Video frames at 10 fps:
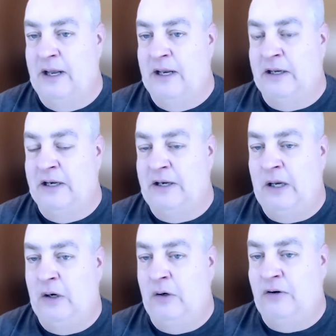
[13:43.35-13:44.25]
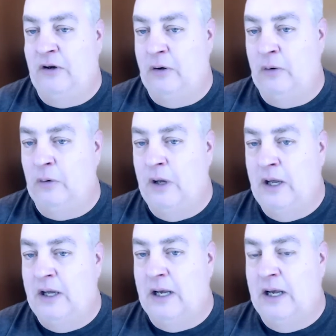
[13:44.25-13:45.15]
and continue to
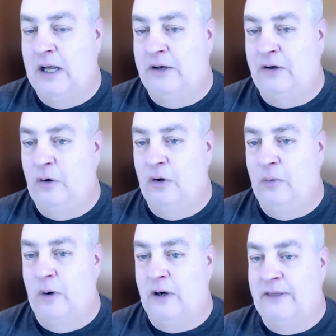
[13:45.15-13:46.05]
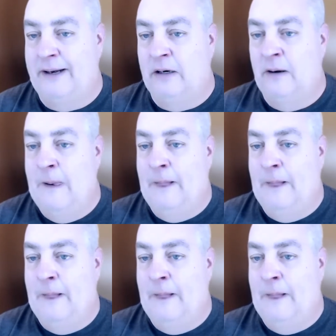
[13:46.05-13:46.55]
do good work there,